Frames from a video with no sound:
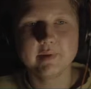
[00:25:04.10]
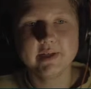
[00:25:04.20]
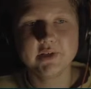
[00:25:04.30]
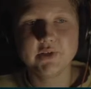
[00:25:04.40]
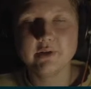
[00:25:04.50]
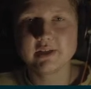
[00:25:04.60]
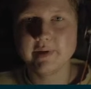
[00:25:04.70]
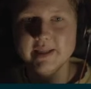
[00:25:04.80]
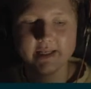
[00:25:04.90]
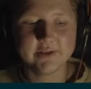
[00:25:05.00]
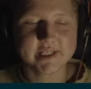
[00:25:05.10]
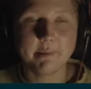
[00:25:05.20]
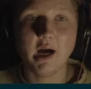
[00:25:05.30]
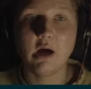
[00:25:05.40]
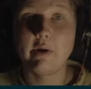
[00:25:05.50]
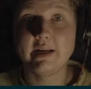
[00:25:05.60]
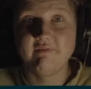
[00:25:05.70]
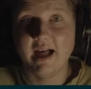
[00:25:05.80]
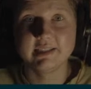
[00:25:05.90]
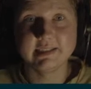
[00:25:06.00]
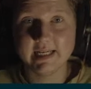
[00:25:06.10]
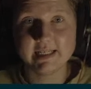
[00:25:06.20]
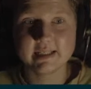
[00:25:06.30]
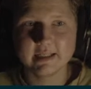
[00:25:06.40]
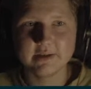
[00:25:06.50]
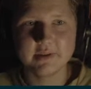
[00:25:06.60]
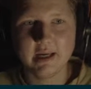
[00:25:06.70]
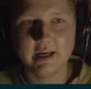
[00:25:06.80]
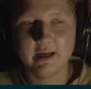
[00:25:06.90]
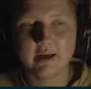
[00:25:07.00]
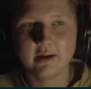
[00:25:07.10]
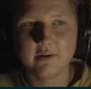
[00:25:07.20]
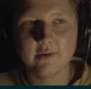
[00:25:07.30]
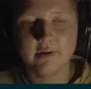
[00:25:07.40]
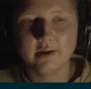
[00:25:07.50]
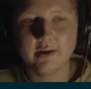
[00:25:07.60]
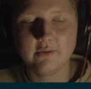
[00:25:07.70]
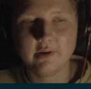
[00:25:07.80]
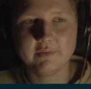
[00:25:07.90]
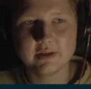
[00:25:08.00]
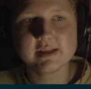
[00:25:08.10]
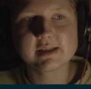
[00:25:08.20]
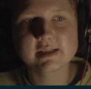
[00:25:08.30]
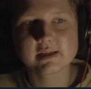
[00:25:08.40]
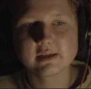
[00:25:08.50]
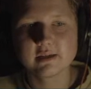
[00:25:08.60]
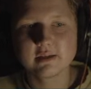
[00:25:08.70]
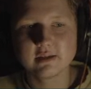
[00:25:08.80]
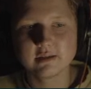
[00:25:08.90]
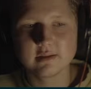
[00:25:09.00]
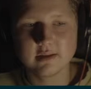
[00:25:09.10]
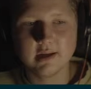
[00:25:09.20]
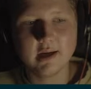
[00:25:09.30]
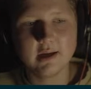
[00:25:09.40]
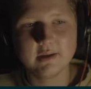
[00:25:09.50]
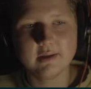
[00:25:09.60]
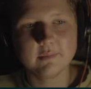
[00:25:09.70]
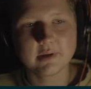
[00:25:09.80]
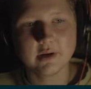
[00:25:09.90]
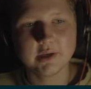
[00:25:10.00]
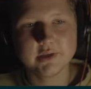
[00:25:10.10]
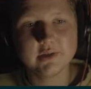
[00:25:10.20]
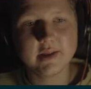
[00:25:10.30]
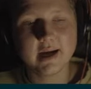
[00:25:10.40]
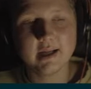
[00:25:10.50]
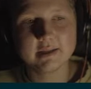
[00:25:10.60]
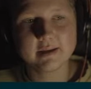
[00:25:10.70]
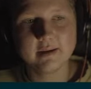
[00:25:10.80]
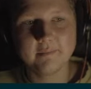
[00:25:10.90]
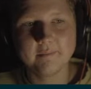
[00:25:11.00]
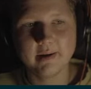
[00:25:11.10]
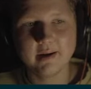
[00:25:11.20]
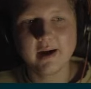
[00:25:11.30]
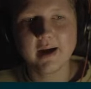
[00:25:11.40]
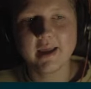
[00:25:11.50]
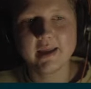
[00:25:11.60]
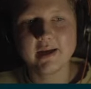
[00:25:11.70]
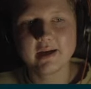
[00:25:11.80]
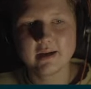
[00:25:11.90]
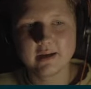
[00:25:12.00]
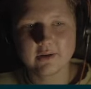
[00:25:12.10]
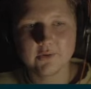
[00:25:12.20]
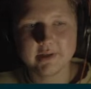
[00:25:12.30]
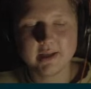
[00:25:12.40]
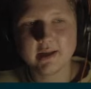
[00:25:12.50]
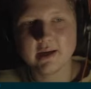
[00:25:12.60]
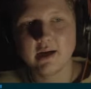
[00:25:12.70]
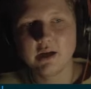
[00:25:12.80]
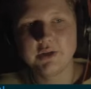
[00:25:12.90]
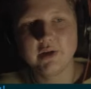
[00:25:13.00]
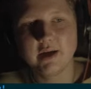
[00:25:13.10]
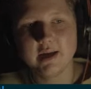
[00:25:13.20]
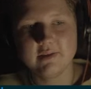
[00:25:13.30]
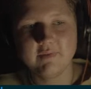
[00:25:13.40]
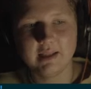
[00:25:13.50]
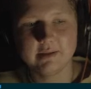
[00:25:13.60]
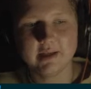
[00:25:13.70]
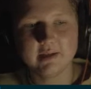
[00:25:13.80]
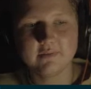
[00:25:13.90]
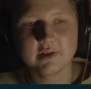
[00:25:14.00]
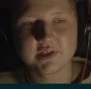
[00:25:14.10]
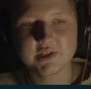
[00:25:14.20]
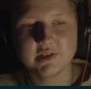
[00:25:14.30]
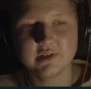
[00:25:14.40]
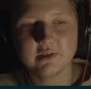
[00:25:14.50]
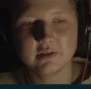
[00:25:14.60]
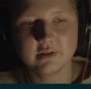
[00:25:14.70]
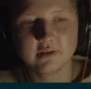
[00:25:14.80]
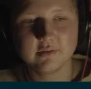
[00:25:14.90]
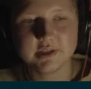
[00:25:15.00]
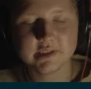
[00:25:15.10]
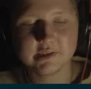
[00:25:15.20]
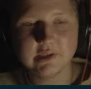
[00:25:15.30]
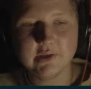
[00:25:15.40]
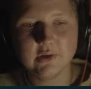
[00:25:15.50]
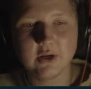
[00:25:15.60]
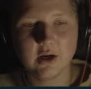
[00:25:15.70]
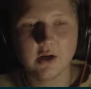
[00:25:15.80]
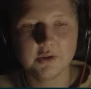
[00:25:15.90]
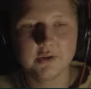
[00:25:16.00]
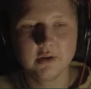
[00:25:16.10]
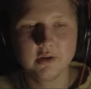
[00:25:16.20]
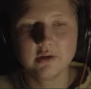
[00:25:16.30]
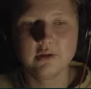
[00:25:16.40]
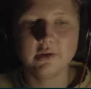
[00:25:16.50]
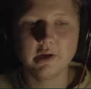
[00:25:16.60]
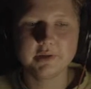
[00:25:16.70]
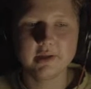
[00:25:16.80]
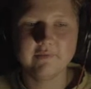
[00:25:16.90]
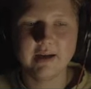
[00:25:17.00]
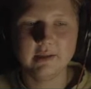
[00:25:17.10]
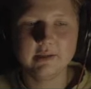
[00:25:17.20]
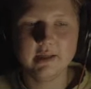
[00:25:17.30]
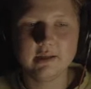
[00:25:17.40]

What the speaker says: to do is we need to somehow invalidate the reference. And we're gonna do that by creating an invalidate function. We're just gonna do con.invalidate.